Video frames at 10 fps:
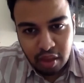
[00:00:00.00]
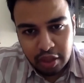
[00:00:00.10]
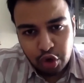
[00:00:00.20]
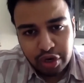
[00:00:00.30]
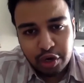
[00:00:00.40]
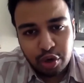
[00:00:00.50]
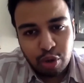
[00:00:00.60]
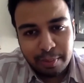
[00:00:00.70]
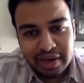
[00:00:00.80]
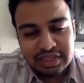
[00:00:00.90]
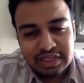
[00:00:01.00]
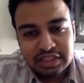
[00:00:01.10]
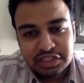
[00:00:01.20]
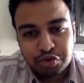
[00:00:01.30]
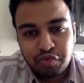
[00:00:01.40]
You tend to give
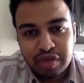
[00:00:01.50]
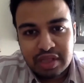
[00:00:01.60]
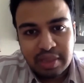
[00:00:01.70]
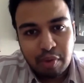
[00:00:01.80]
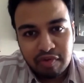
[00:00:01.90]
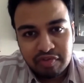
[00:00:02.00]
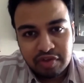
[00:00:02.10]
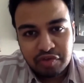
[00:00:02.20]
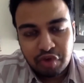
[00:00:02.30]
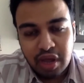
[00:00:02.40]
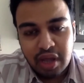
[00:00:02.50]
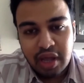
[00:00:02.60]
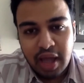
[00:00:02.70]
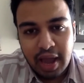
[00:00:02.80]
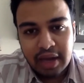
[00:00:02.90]
medicines to wean them off the drug
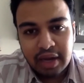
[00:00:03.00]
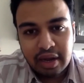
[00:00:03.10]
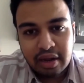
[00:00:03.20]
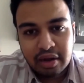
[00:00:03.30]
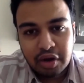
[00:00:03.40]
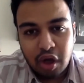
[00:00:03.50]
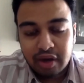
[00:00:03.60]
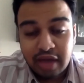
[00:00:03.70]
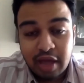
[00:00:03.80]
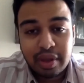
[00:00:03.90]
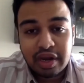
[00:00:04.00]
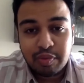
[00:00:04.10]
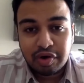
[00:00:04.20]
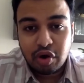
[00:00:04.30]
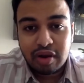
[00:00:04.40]
and not have any
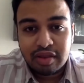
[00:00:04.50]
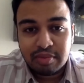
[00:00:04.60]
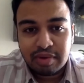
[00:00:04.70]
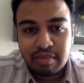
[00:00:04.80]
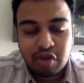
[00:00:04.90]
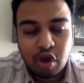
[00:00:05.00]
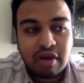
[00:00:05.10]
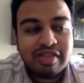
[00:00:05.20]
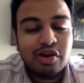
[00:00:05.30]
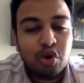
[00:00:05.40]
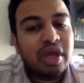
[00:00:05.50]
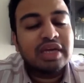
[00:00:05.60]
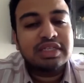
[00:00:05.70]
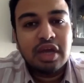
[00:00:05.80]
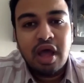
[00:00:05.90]
withdrawal symptoms, and also look at